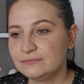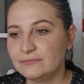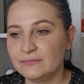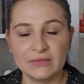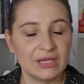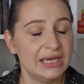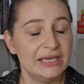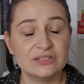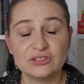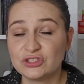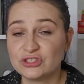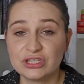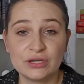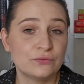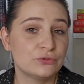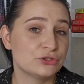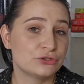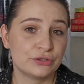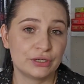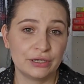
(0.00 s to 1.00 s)
it's so
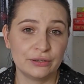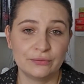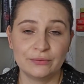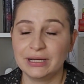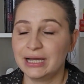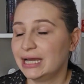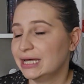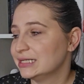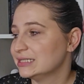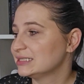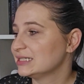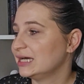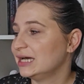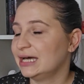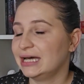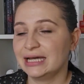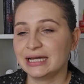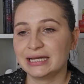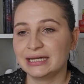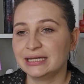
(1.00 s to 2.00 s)
true, and
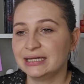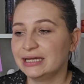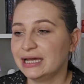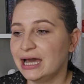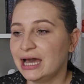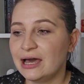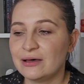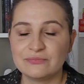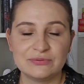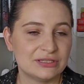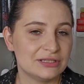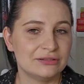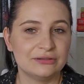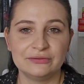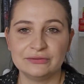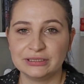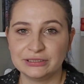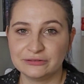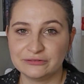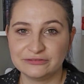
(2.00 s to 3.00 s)
I
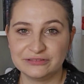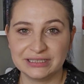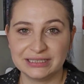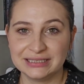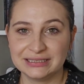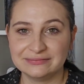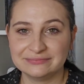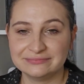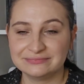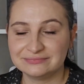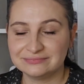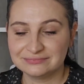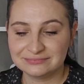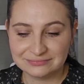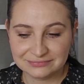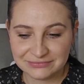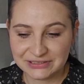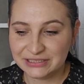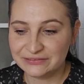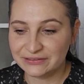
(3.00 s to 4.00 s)
absolutely loved it.
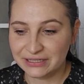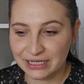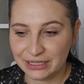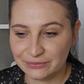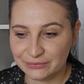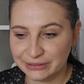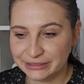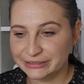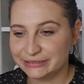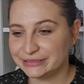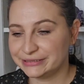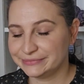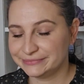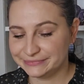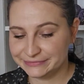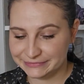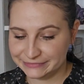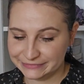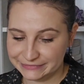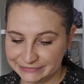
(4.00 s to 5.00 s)
Devoured.
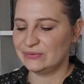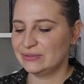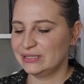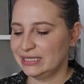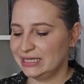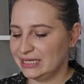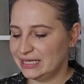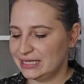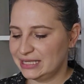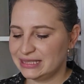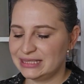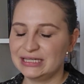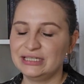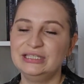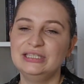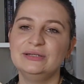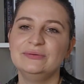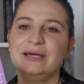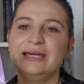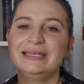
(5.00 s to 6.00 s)
Thank
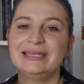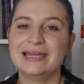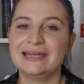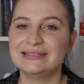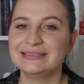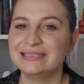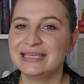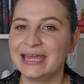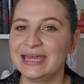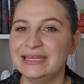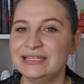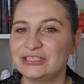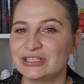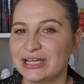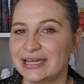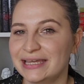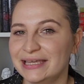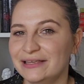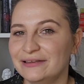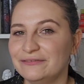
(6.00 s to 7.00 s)
you again,
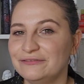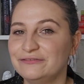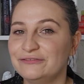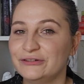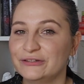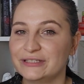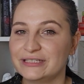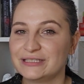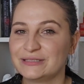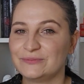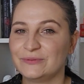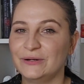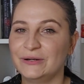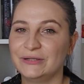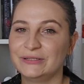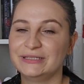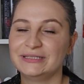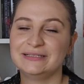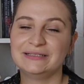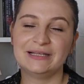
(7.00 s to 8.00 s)
KJ, for this
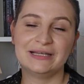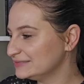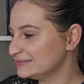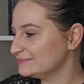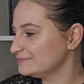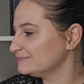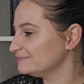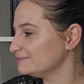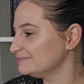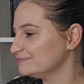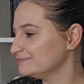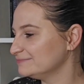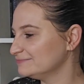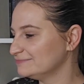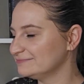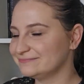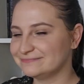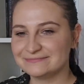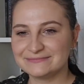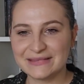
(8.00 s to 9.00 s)
one.
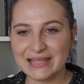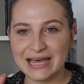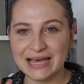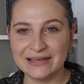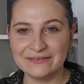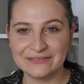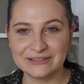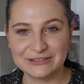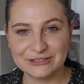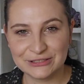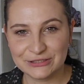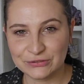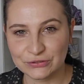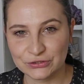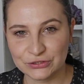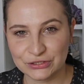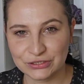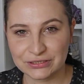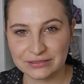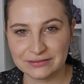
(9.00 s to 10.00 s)
I've had
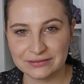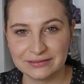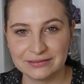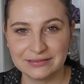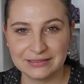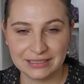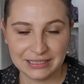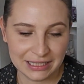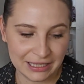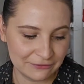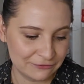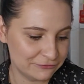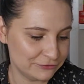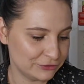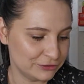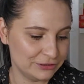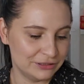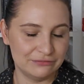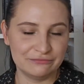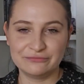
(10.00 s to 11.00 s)
such a
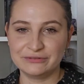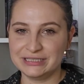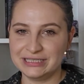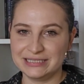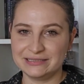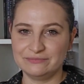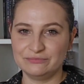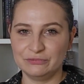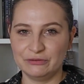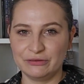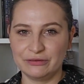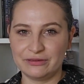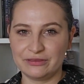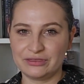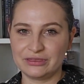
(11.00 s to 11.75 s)
fun reading month,